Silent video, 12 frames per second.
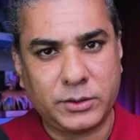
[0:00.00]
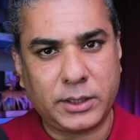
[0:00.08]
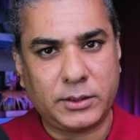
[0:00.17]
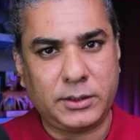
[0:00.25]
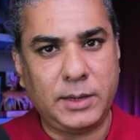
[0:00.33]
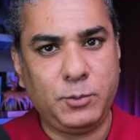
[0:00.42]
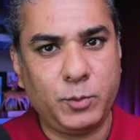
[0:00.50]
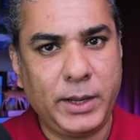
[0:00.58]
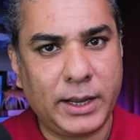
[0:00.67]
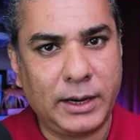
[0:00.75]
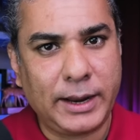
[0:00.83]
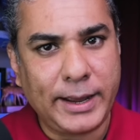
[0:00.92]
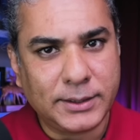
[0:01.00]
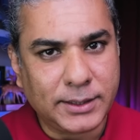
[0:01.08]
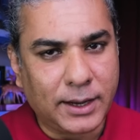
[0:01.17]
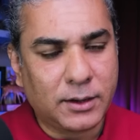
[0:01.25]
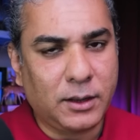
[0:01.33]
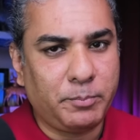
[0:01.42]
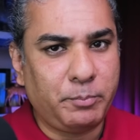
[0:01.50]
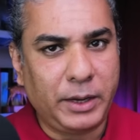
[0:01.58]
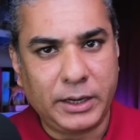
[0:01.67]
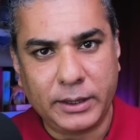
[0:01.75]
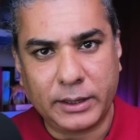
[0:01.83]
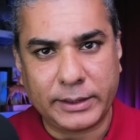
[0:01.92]
that seem to be allies are
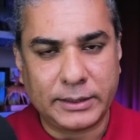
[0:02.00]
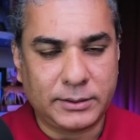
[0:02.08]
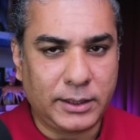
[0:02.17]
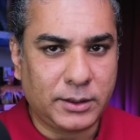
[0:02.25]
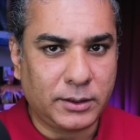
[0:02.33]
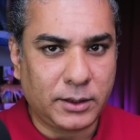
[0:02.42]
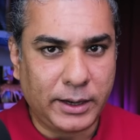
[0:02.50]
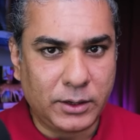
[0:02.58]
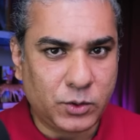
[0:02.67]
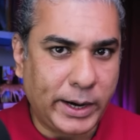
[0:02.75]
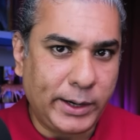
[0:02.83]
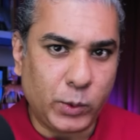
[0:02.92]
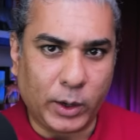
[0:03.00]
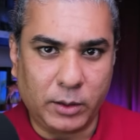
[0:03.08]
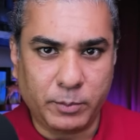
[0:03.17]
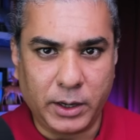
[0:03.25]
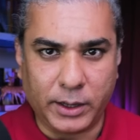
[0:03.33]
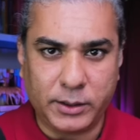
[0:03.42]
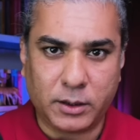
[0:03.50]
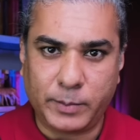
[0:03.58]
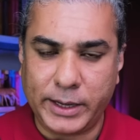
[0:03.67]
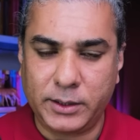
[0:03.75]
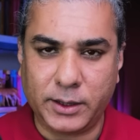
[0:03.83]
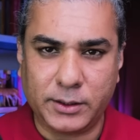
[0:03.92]
competing against each other and trying to un-
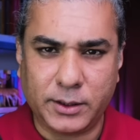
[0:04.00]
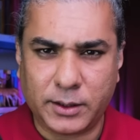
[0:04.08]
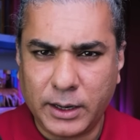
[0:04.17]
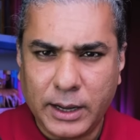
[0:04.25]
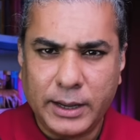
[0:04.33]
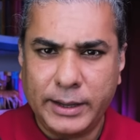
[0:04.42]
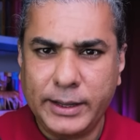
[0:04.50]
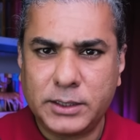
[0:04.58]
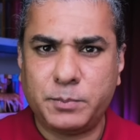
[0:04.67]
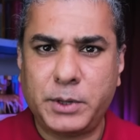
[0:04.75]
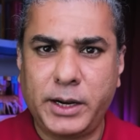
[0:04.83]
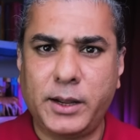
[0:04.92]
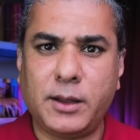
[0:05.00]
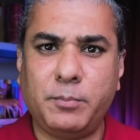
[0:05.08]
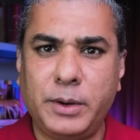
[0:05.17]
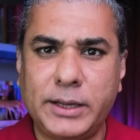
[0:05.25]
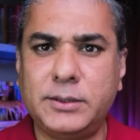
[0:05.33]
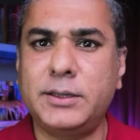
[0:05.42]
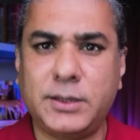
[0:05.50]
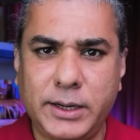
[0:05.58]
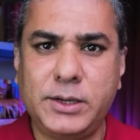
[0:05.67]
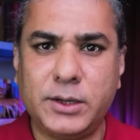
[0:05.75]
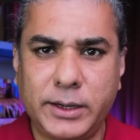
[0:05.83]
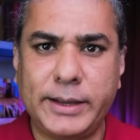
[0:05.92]
undermine the other it's pretty complex this
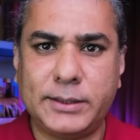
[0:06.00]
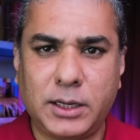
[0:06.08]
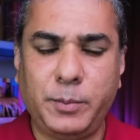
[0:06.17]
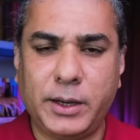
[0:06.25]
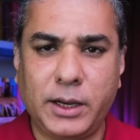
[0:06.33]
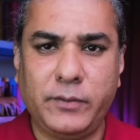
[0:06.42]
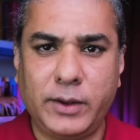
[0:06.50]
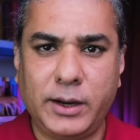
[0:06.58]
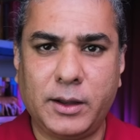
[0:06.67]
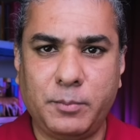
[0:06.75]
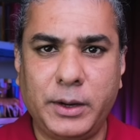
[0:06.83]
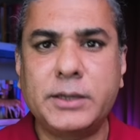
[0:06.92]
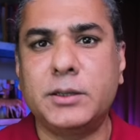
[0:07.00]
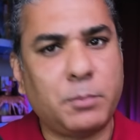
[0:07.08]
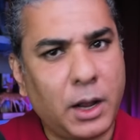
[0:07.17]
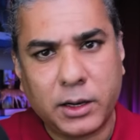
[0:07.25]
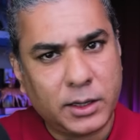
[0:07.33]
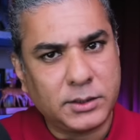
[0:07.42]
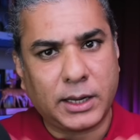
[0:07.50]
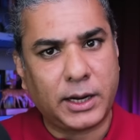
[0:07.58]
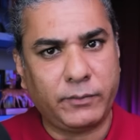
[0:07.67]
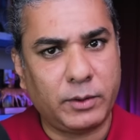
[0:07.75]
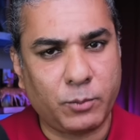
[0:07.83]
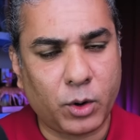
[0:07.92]
region is typically very complex the balkans are
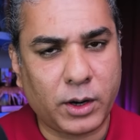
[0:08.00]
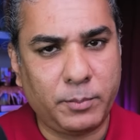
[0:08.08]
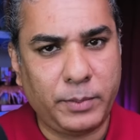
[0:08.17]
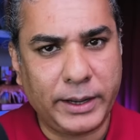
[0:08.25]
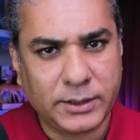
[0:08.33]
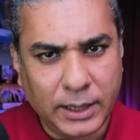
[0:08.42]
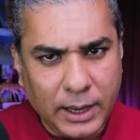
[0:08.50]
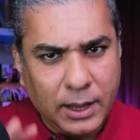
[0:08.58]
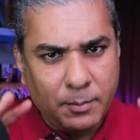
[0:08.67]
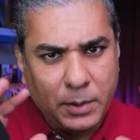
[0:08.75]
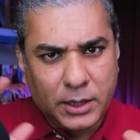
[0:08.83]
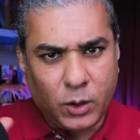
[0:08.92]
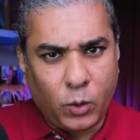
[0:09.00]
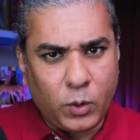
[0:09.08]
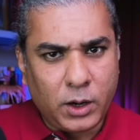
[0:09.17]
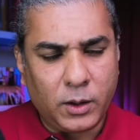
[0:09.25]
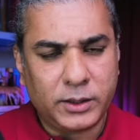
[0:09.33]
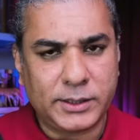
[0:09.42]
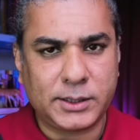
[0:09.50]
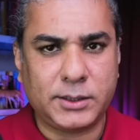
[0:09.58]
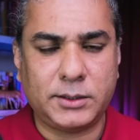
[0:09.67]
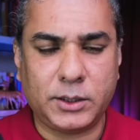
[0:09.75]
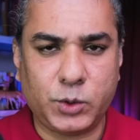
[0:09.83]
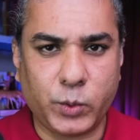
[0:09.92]
even more complex but overall this is the
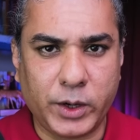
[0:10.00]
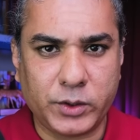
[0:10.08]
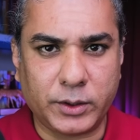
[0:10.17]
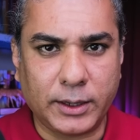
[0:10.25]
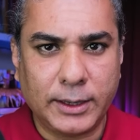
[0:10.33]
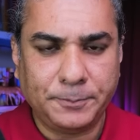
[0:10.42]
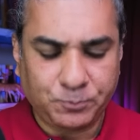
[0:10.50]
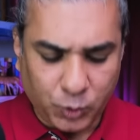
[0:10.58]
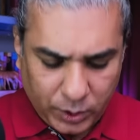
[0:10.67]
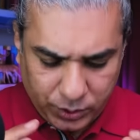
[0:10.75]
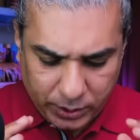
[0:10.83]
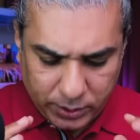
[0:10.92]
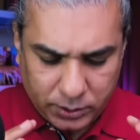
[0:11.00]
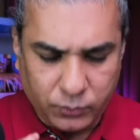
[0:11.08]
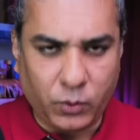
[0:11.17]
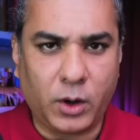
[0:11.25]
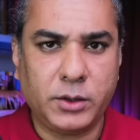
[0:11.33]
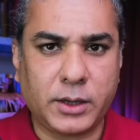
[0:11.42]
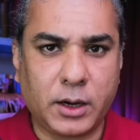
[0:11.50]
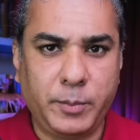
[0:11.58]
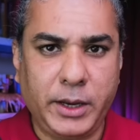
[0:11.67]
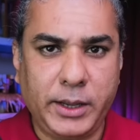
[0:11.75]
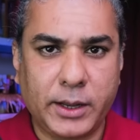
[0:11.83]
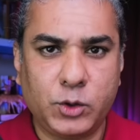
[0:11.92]
situation russia doesn't want
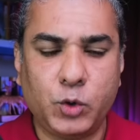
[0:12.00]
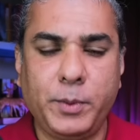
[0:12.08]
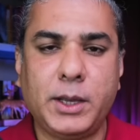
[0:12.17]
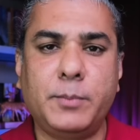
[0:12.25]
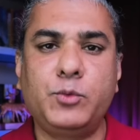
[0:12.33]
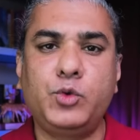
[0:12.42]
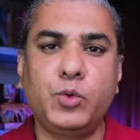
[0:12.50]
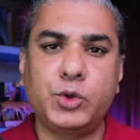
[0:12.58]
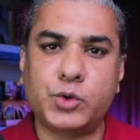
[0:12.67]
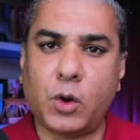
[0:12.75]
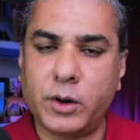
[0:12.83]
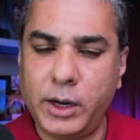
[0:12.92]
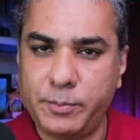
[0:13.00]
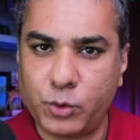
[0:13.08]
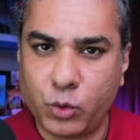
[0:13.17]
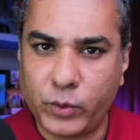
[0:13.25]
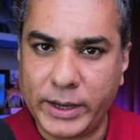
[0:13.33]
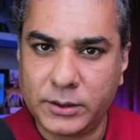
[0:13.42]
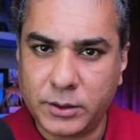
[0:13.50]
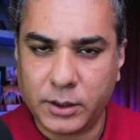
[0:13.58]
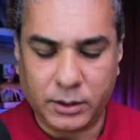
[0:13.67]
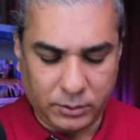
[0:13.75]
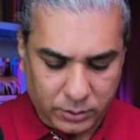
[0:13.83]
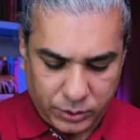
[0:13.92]
armenia to become too strongly pro west
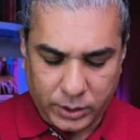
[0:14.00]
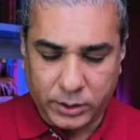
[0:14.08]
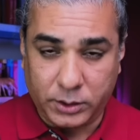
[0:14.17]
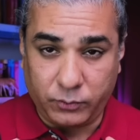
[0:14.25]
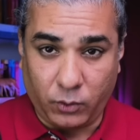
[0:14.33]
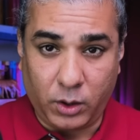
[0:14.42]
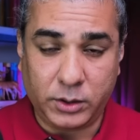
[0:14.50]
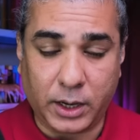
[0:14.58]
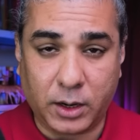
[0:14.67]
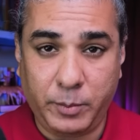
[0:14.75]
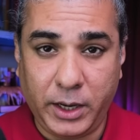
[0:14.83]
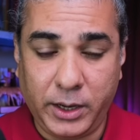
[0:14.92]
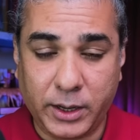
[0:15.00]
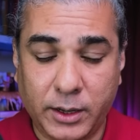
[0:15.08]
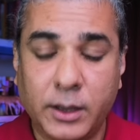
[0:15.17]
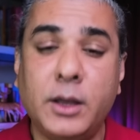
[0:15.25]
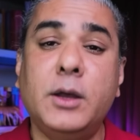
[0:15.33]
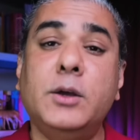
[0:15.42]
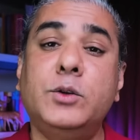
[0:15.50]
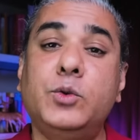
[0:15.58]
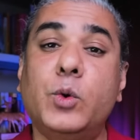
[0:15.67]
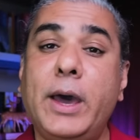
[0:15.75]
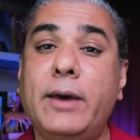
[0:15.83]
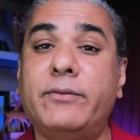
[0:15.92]
Russia doesn't want Armenia to
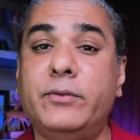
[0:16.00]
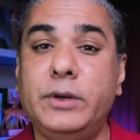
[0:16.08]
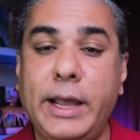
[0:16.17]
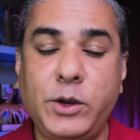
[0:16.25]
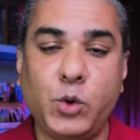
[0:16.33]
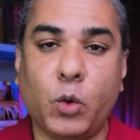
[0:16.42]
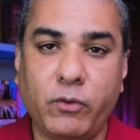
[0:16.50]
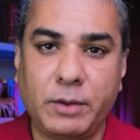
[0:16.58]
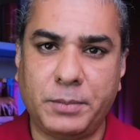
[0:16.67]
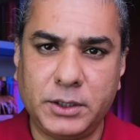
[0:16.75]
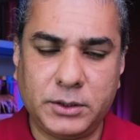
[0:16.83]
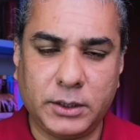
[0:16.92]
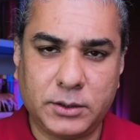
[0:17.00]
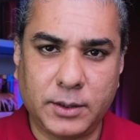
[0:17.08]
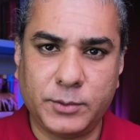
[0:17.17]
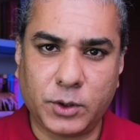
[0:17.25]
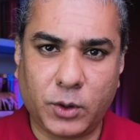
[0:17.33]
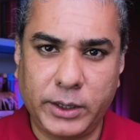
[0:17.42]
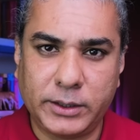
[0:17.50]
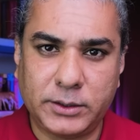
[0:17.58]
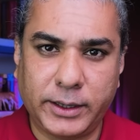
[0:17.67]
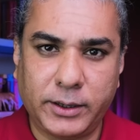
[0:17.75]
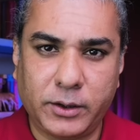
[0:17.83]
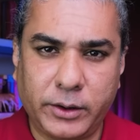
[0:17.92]
have NATO weapon systems on its
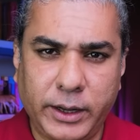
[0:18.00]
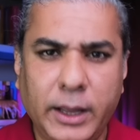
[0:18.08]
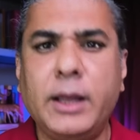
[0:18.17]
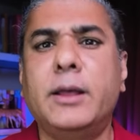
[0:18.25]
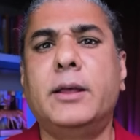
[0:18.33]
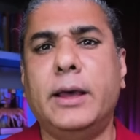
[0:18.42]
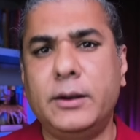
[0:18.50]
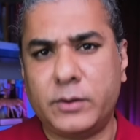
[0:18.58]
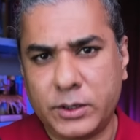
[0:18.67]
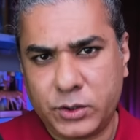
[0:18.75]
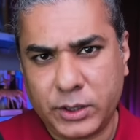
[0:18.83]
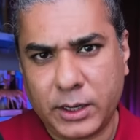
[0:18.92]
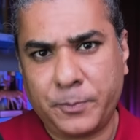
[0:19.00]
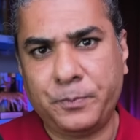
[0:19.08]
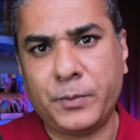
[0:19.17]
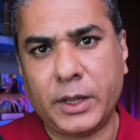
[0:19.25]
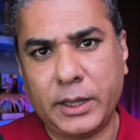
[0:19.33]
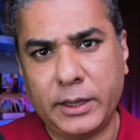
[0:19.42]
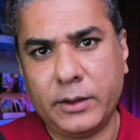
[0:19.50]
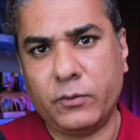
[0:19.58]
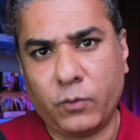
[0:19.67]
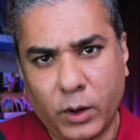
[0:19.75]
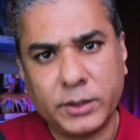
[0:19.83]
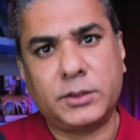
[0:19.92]
territory, and Russia
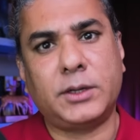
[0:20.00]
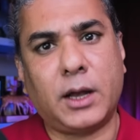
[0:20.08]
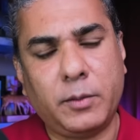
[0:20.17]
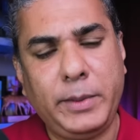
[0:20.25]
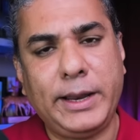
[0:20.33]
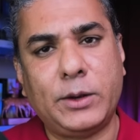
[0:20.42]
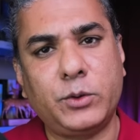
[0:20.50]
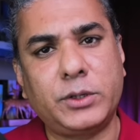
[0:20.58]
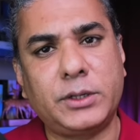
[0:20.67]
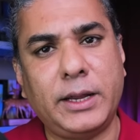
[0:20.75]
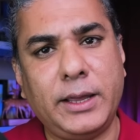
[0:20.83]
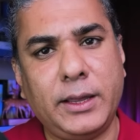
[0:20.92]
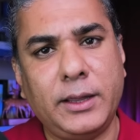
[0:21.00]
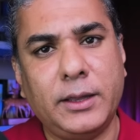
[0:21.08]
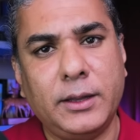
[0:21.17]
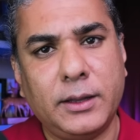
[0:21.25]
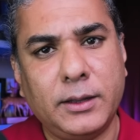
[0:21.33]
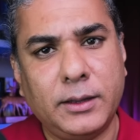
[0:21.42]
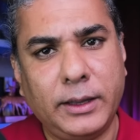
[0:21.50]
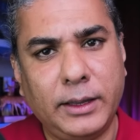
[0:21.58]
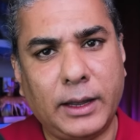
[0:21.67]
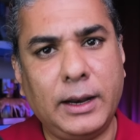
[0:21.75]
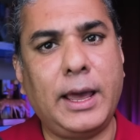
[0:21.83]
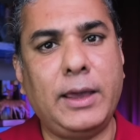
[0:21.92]
wants Armenia to stay
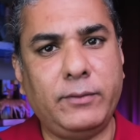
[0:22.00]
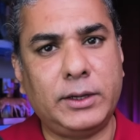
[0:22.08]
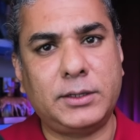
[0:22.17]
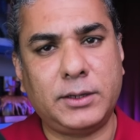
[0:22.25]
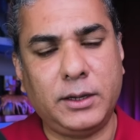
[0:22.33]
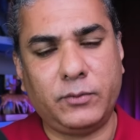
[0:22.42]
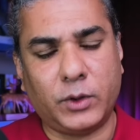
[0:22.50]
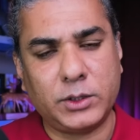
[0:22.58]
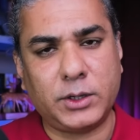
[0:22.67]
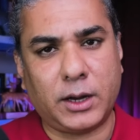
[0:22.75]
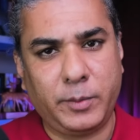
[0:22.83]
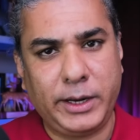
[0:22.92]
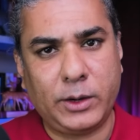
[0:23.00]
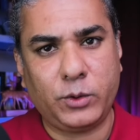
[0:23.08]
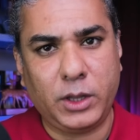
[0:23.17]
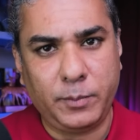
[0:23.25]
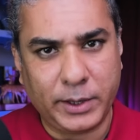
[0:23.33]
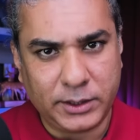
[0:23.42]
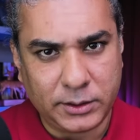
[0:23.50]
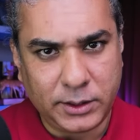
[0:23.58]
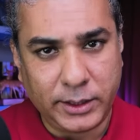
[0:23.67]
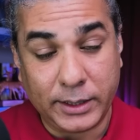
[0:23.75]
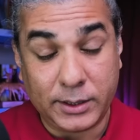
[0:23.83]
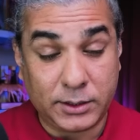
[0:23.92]
alive. It's, it wants Armenia to keep
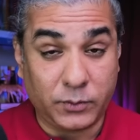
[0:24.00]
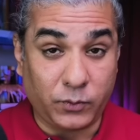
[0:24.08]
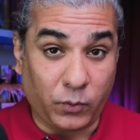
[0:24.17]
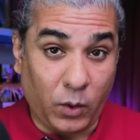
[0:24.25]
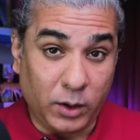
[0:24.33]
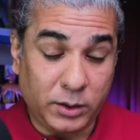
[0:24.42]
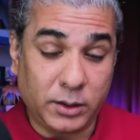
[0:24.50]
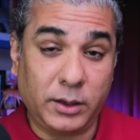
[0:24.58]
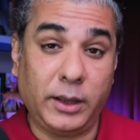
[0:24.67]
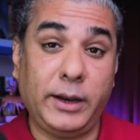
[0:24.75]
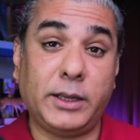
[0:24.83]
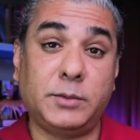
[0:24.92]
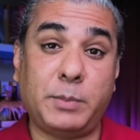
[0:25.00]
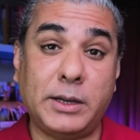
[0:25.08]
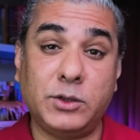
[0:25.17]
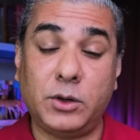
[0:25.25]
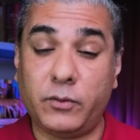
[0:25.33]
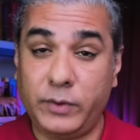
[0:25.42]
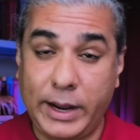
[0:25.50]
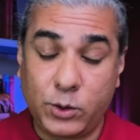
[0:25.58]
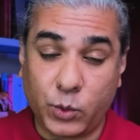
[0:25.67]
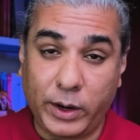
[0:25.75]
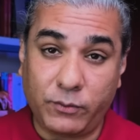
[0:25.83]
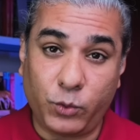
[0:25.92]
existing. It doesn't want an expansion of
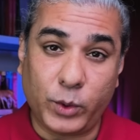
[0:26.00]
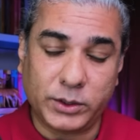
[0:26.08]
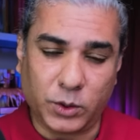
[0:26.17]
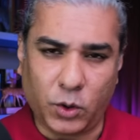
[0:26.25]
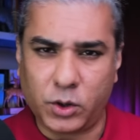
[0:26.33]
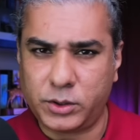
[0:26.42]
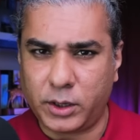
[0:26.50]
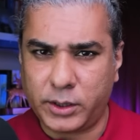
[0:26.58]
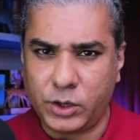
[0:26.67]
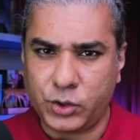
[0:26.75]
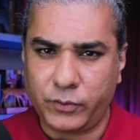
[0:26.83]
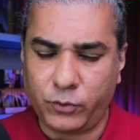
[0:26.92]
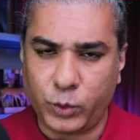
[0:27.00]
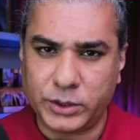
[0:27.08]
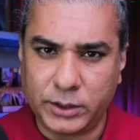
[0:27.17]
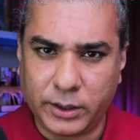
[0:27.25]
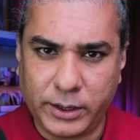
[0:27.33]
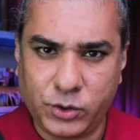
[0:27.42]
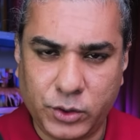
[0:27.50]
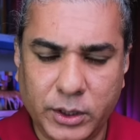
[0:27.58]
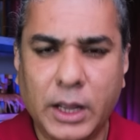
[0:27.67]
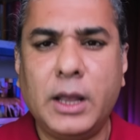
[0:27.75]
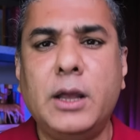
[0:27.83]
NATO influence or Turkish influence in the region.